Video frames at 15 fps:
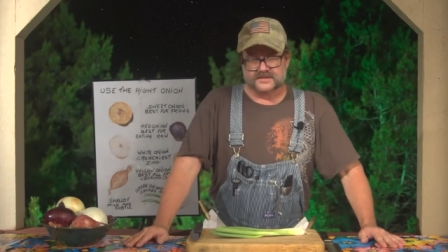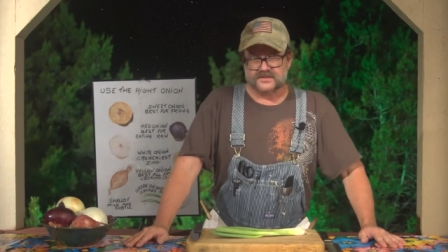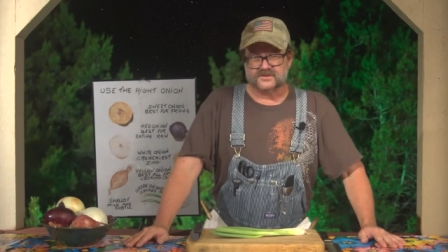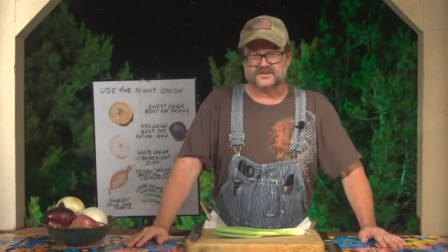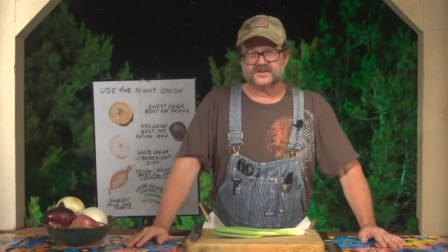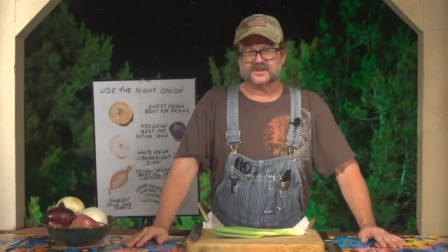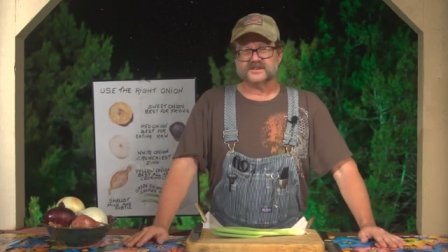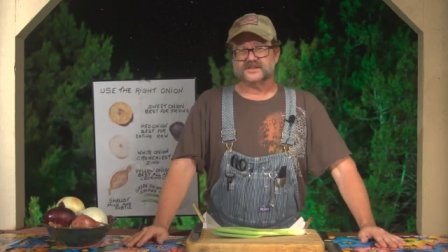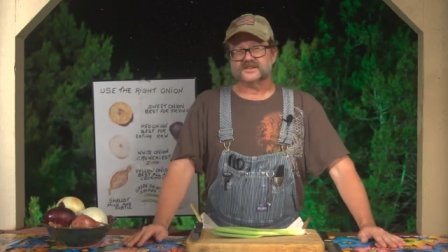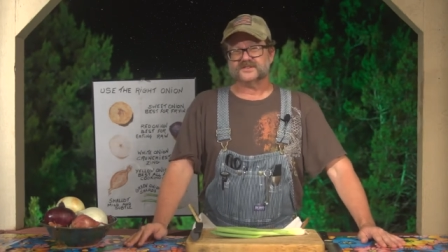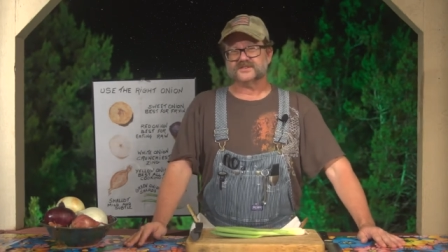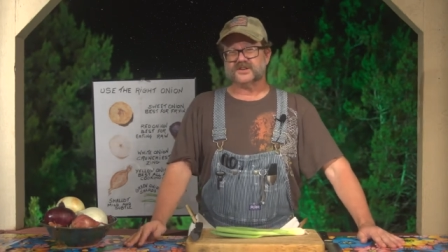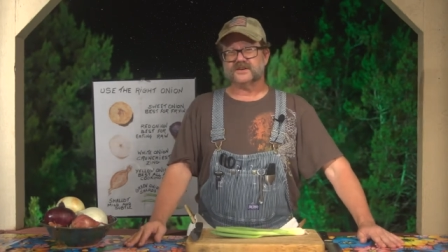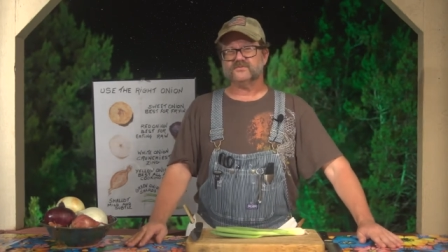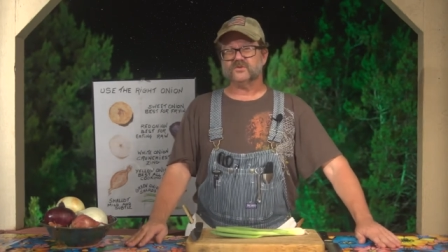There's
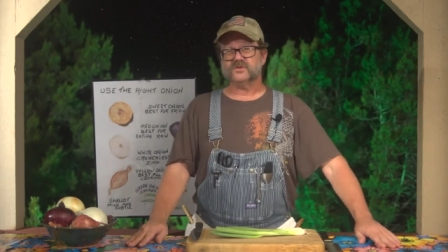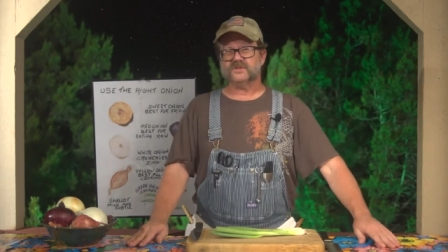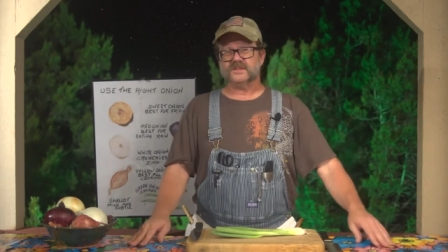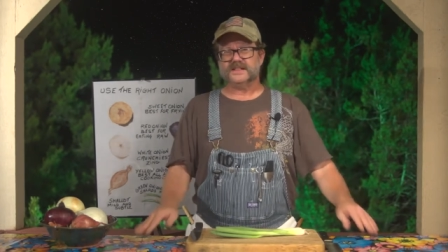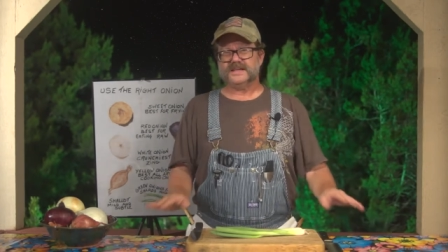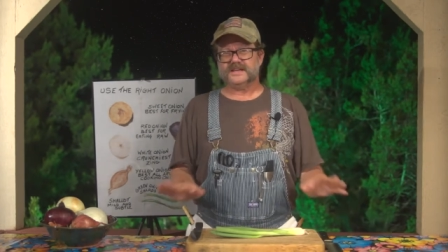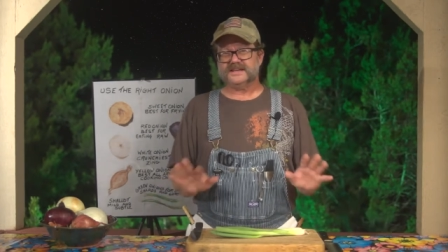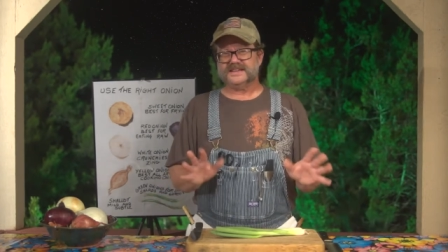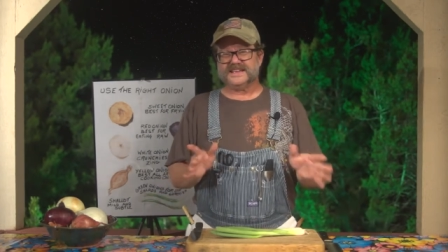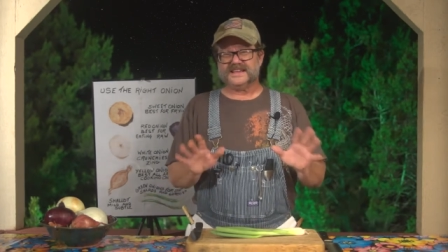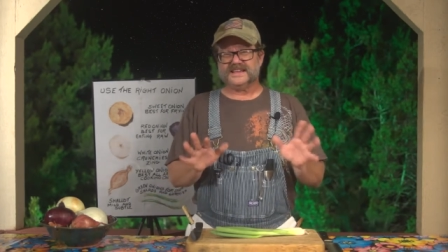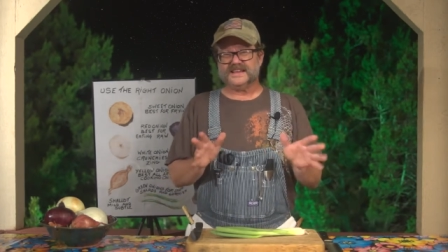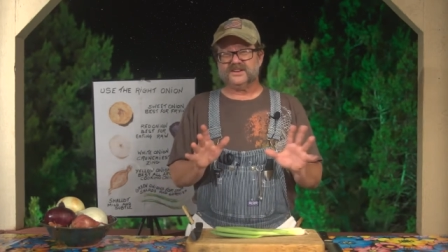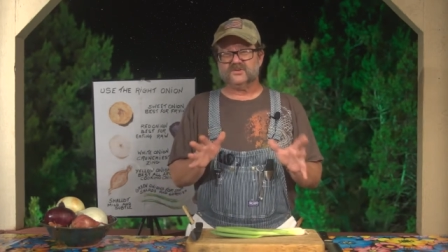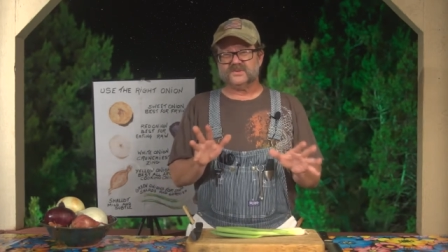several
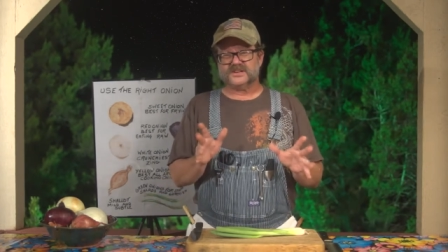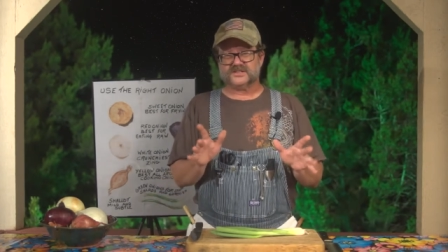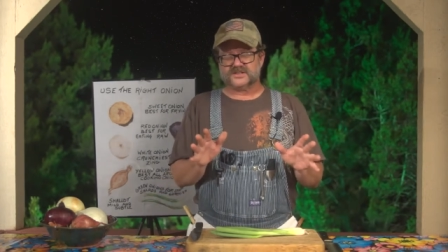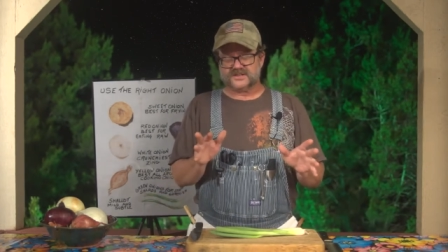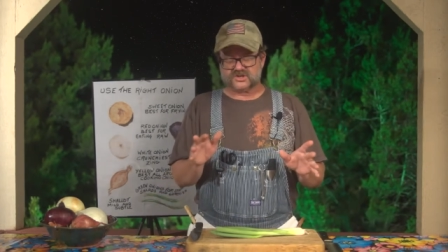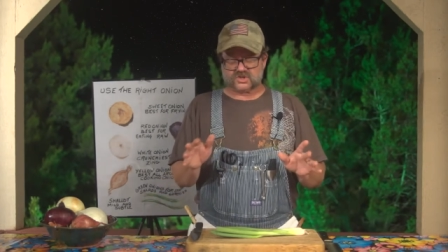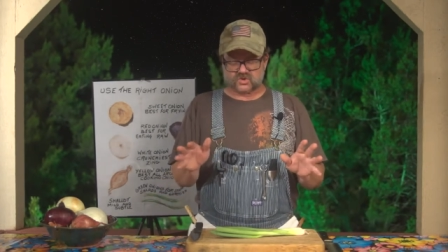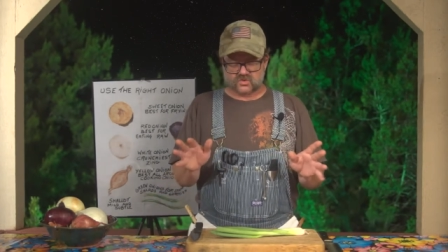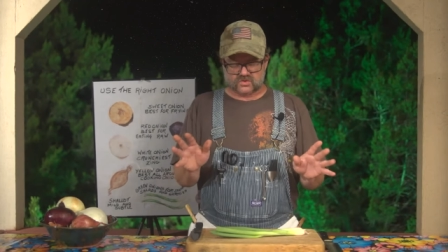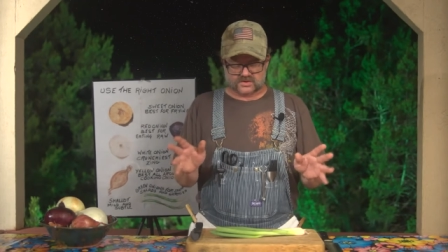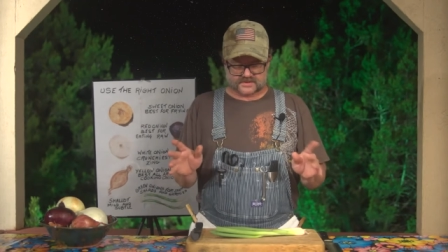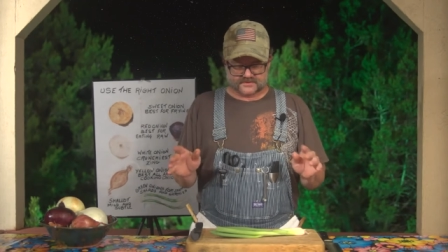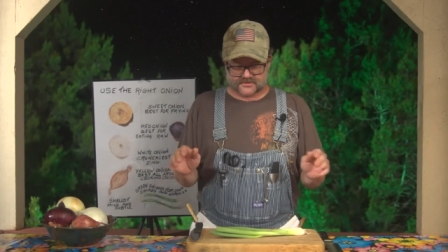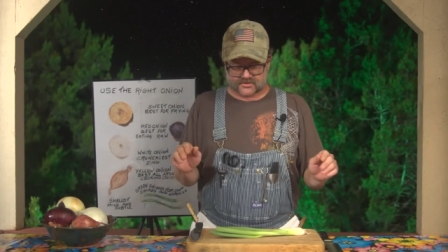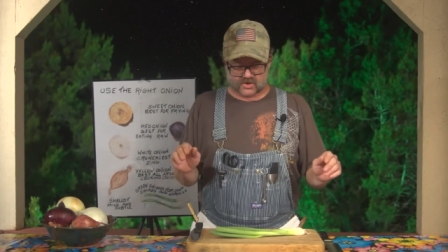interesting
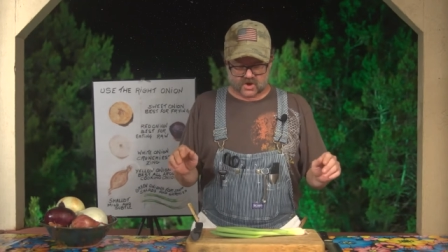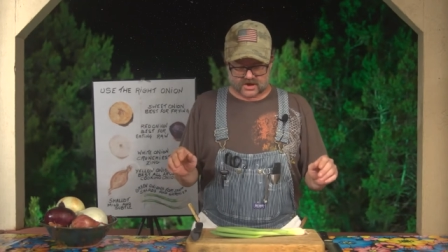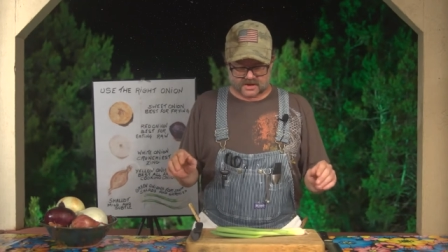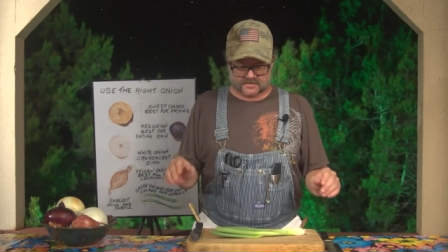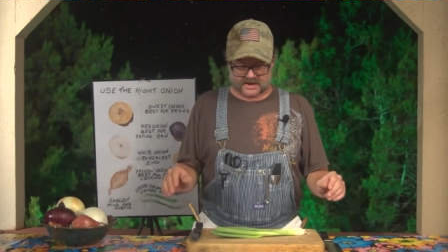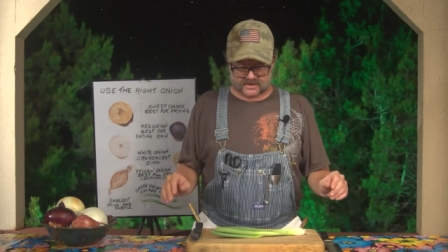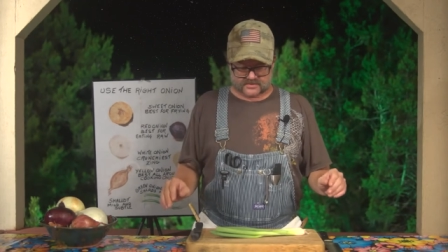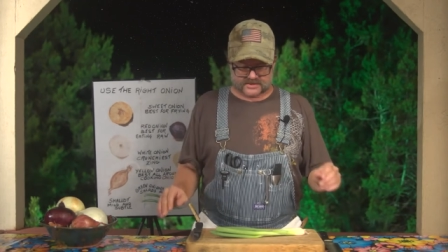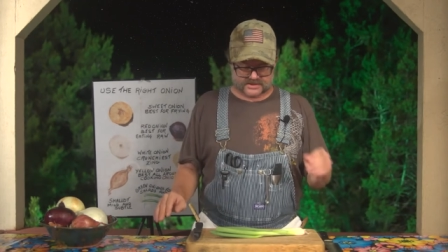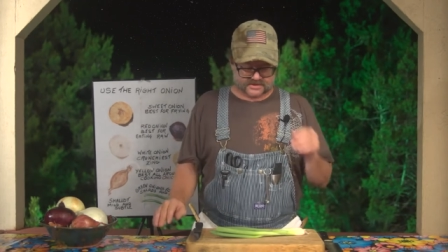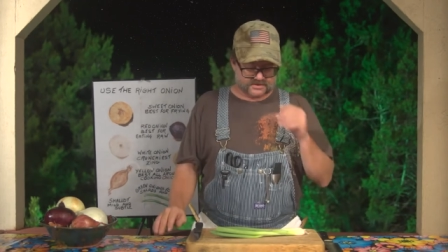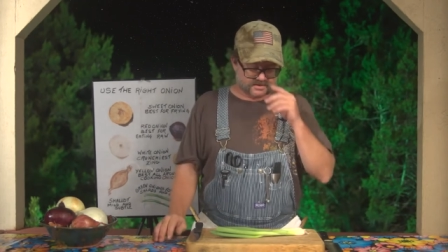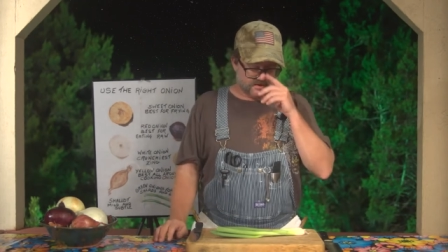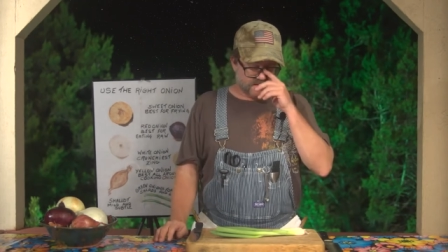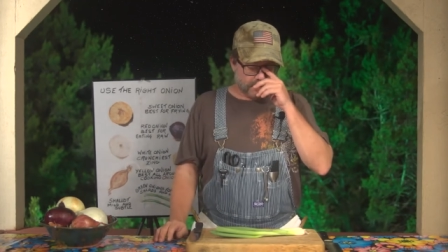schools of thought about
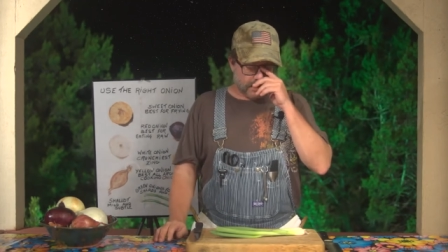this,